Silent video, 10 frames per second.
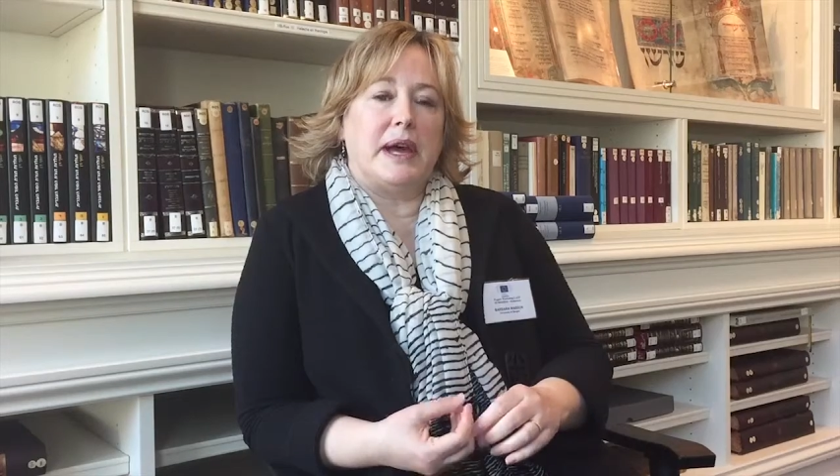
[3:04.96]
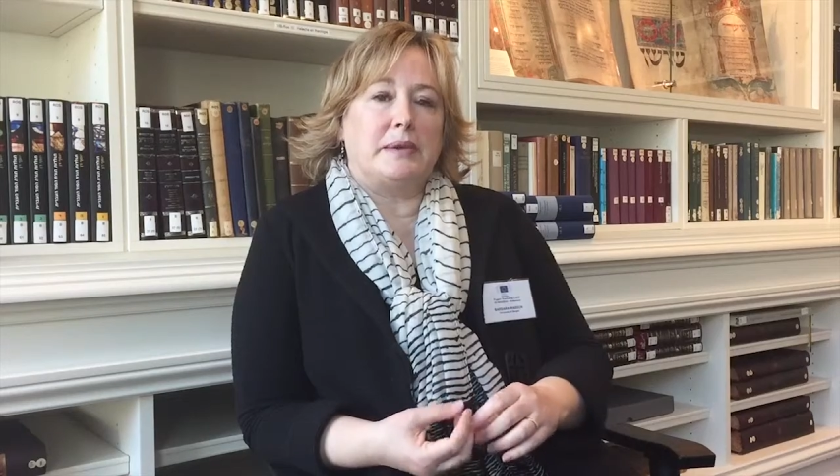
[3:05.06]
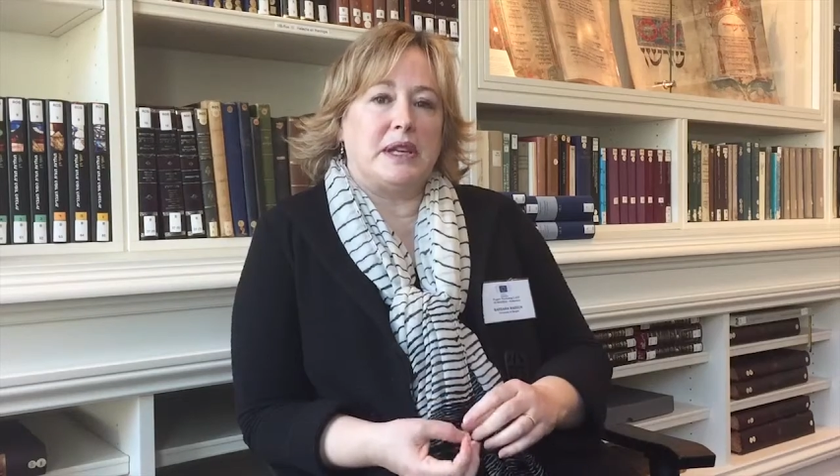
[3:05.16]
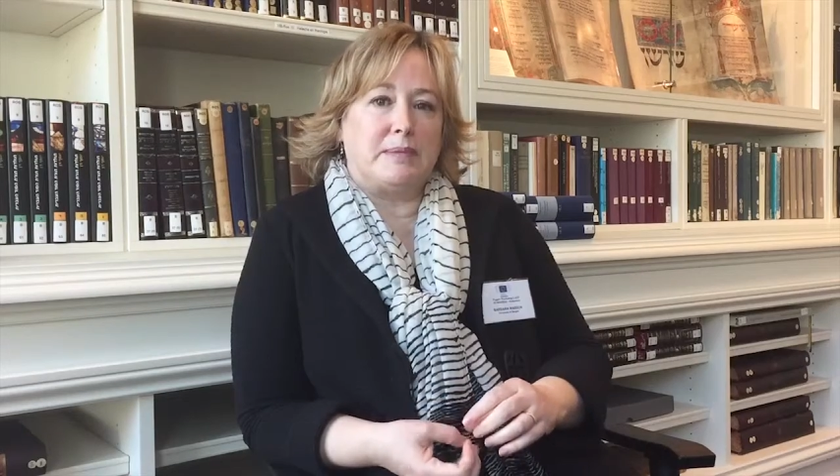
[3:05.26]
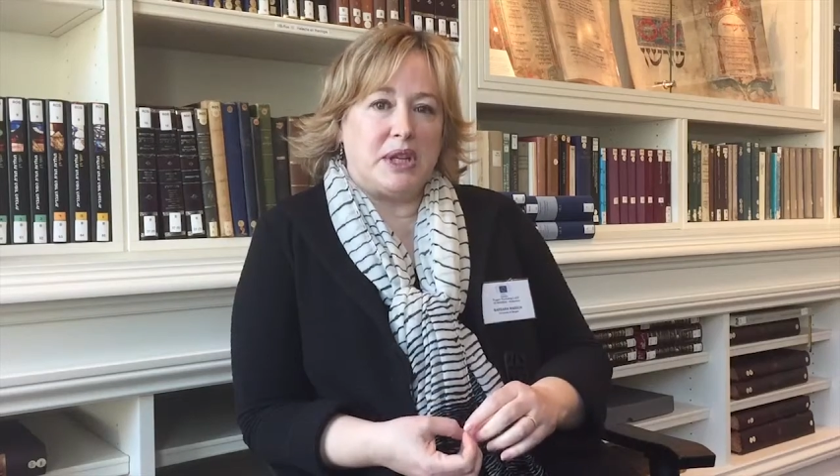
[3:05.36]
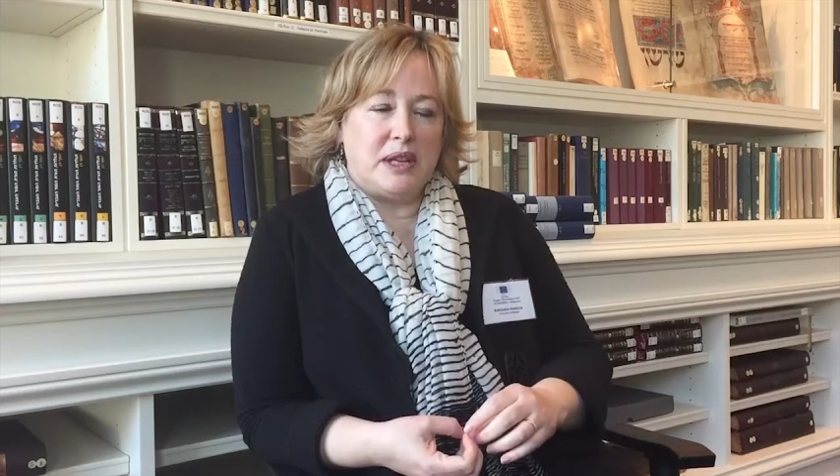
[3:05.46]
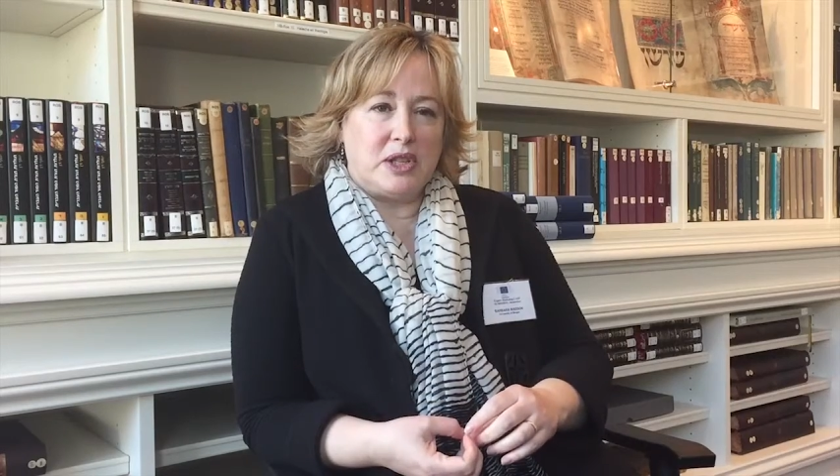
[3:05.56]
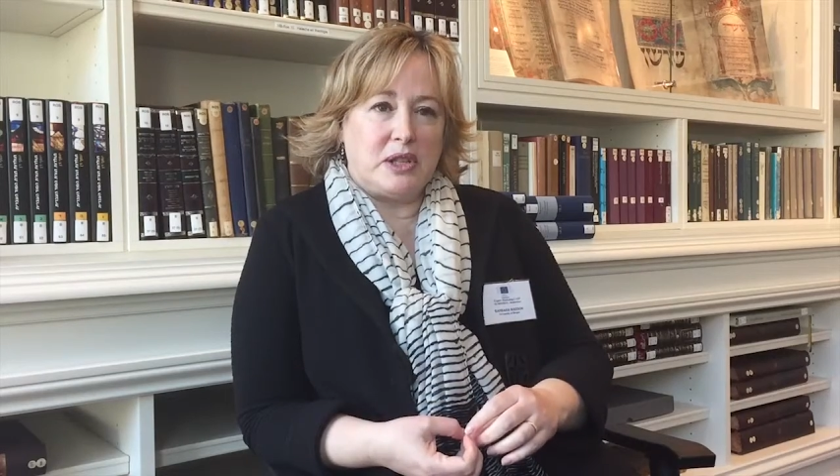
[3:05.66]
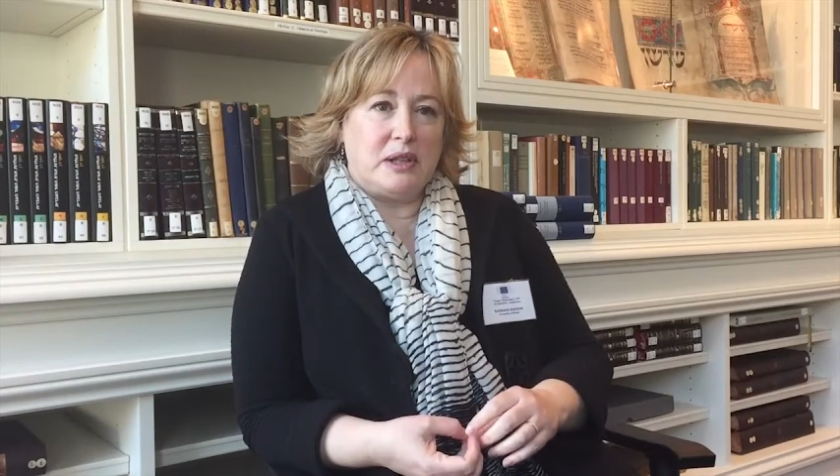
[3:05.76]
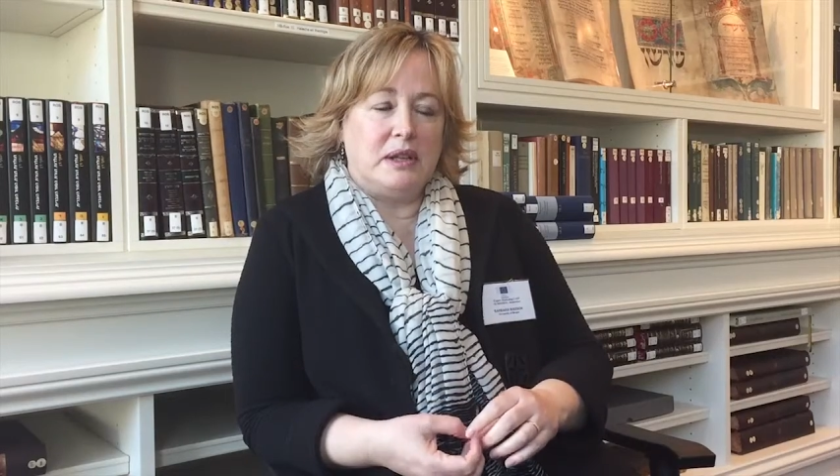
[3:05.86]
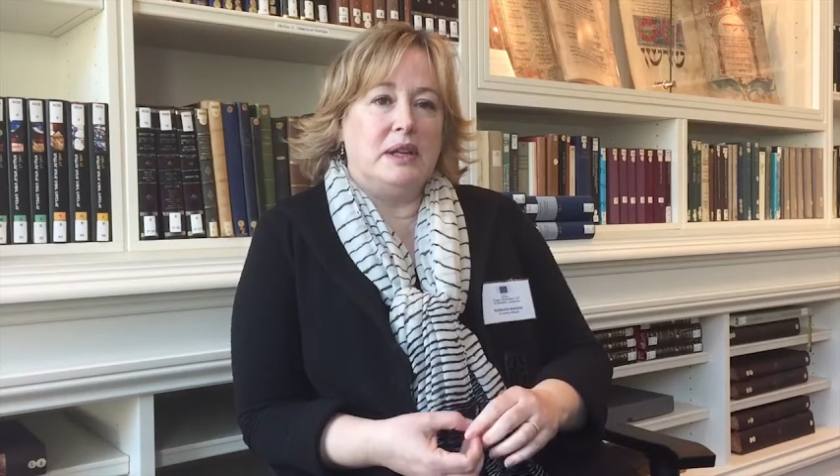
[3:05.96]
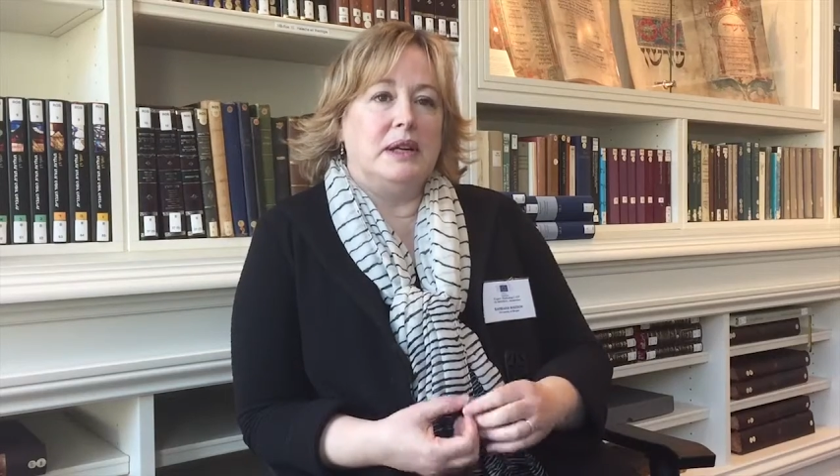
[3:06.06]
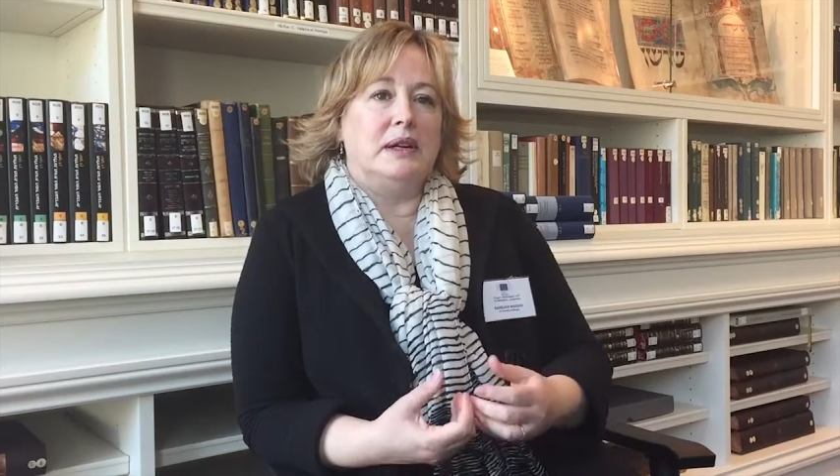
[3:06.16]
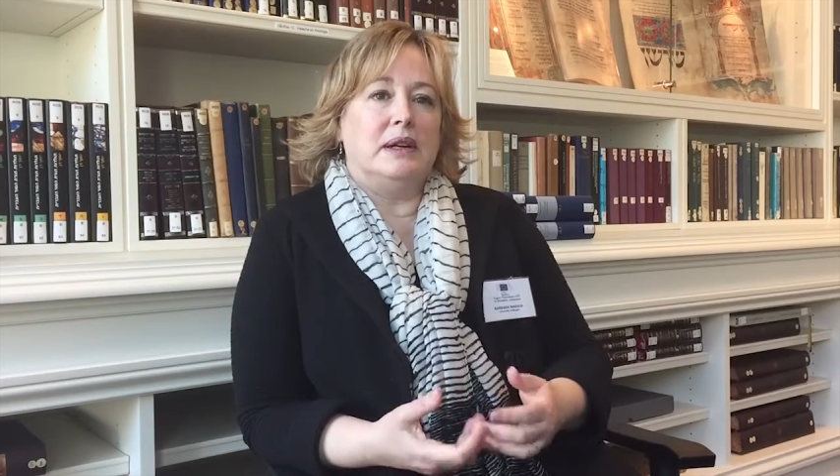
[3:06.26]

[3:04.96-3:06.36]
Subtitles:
the adaptation